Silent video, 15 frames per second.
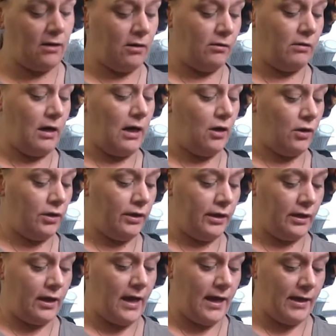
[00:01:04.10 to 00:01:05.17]
out all
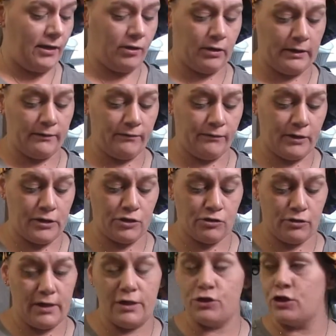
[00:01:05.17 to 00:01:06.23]
your anger and
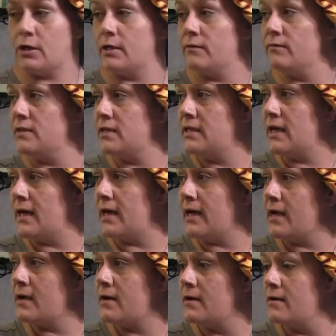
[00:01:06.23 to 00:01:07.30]
frustration of the
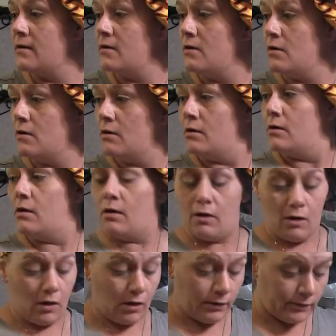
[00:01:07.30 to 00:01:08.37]
day
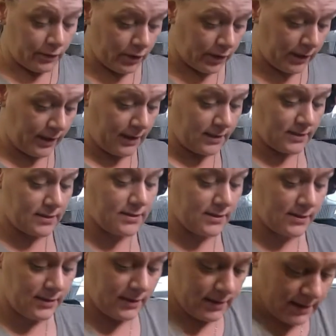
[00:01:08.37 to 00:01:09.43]
on the cookies.
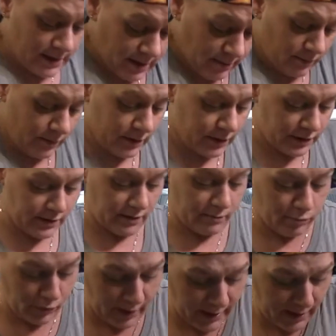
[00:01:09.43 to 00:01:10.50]
I'm just going
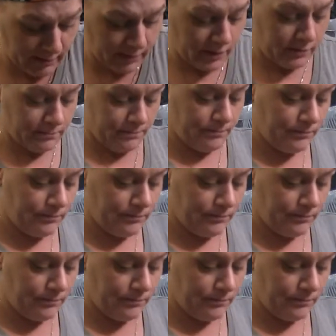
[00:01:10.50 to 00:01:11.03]
to break them up.